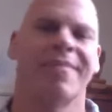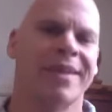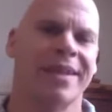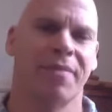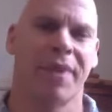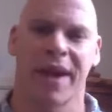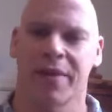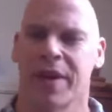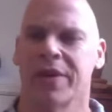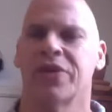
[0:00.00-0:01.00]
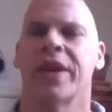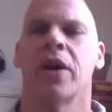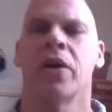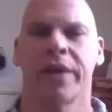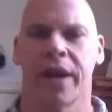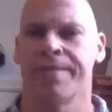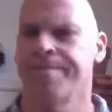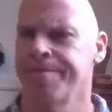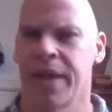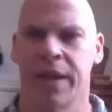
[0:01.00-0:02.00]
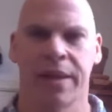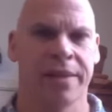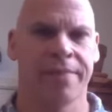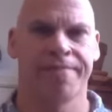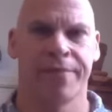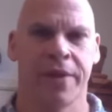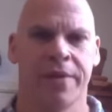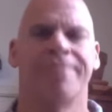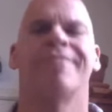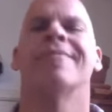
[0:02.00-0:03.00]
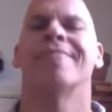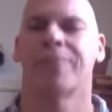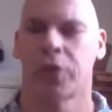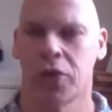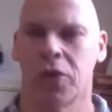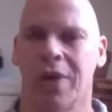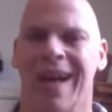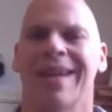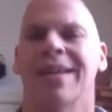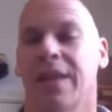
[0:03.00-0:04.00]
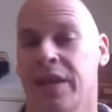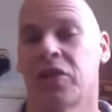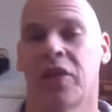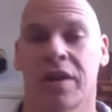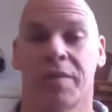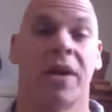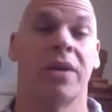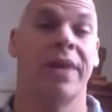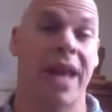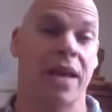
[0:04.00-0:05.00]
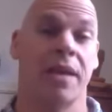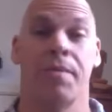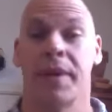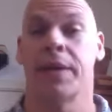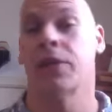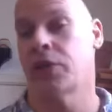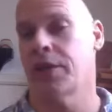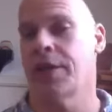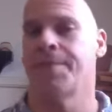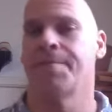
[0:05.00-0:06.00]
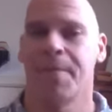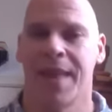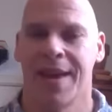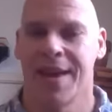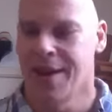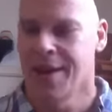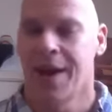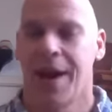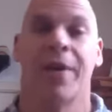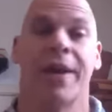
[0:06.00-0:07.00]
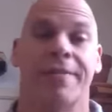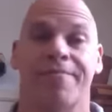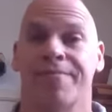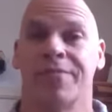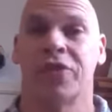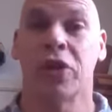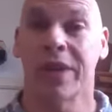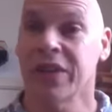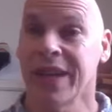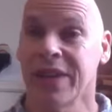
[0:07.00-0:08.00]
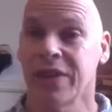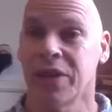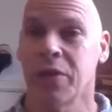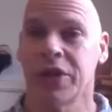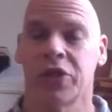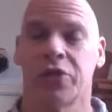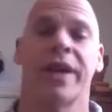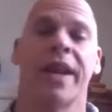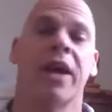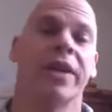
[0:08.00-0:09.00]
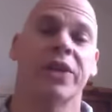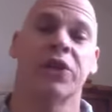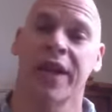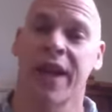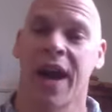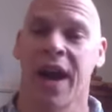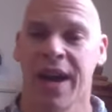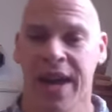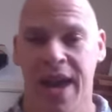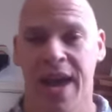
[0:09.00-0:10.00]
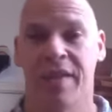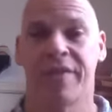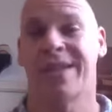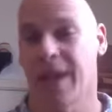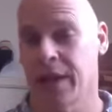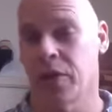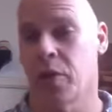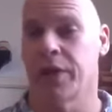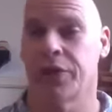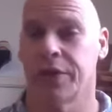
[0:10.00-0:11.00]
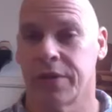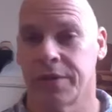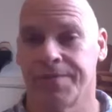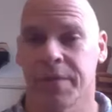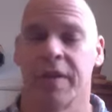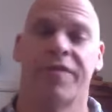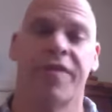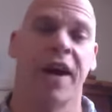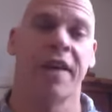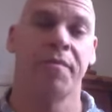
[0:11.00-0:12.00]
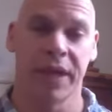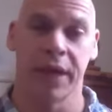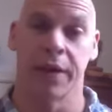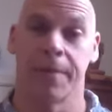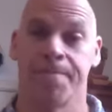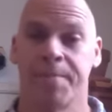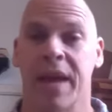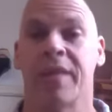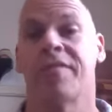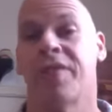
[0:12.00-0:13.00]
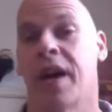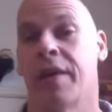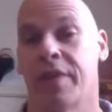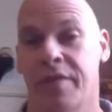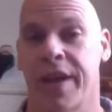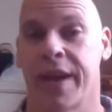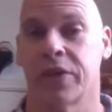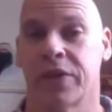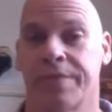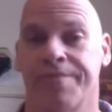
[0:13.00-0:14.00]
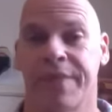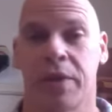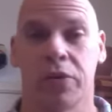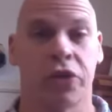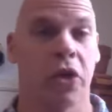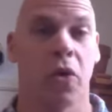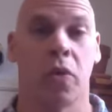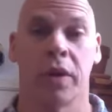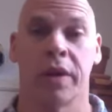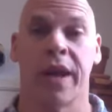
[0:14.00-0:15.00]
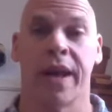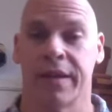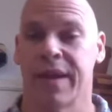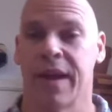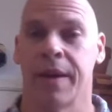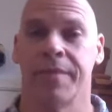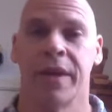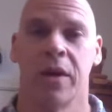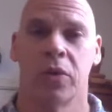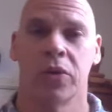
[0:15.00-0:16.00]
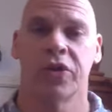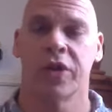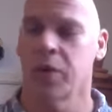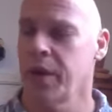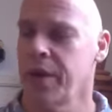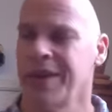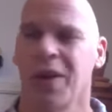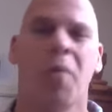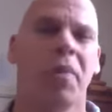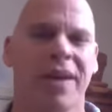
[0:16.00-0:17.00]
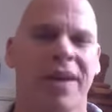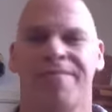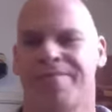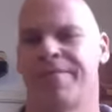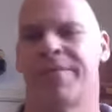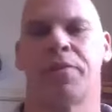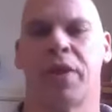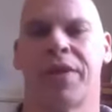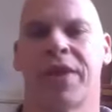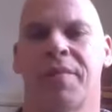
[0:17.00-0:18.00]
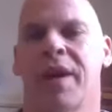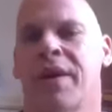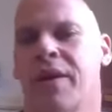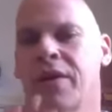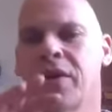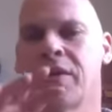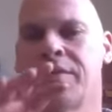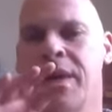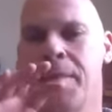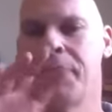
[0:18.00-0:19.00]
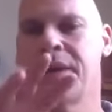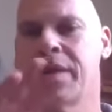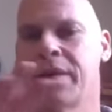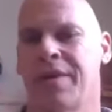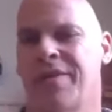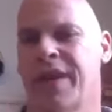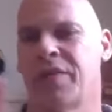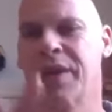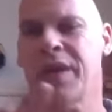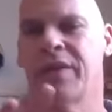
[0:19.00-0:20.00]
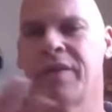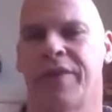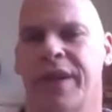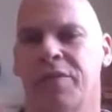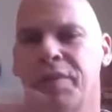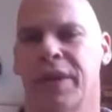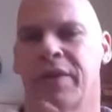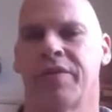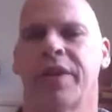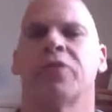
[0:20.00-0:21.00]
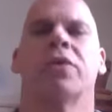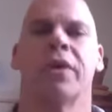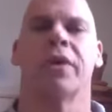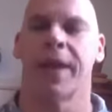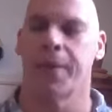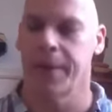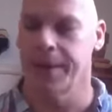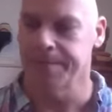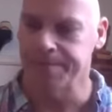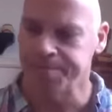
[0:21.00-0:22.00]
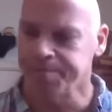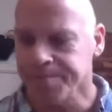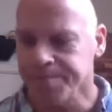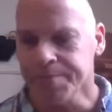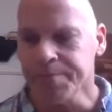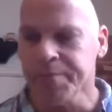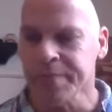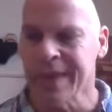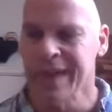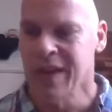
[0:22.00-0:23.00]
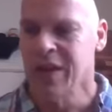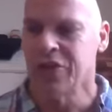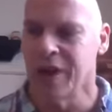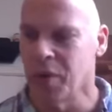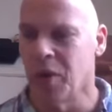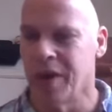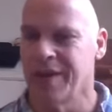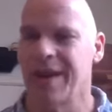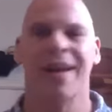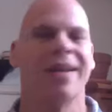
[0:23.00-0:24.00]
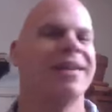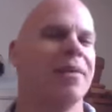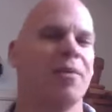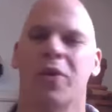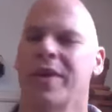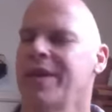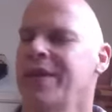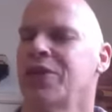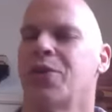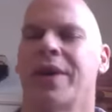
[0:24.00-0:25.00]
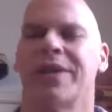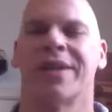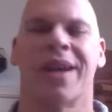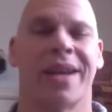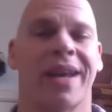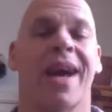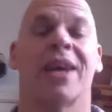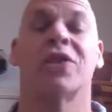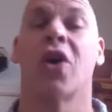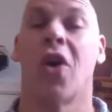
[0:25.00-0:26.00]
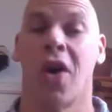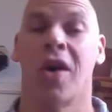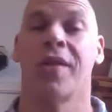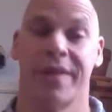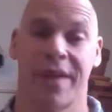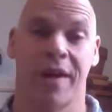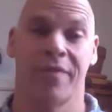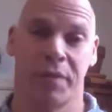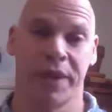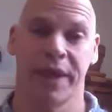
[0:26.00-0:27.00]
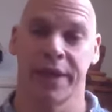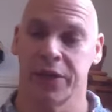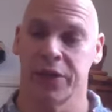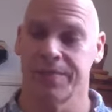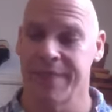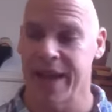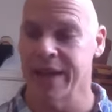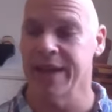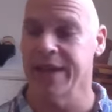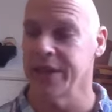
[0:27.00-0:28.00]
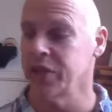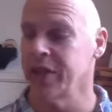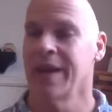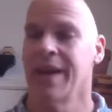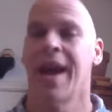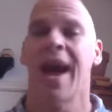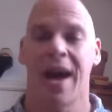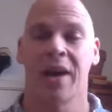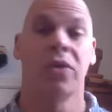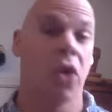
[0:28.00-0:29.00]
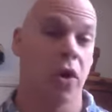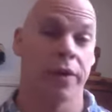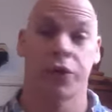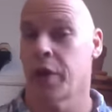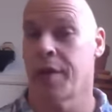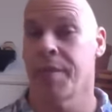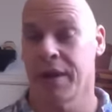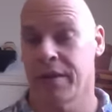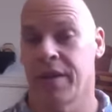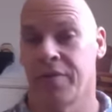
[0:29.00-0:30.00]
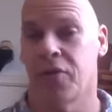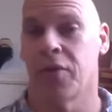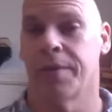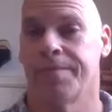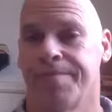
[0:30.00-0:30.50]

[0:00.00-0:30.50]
in the background to say, okay, anything? No? Cool. Let's talk about A, B, C. All right, so let's get into the questions right now. Like I said, I have 10 questions, 5 beginner and 5 advanced. And we'll just go one at a time. We'll start with, I'll probably, the more I think about it, I'll go beginner, advanced, beginner, advanced, beginner, advanced. We'll go that way. So number one is a question I get asked all the time for beginners. And it is, how long should I meditate for?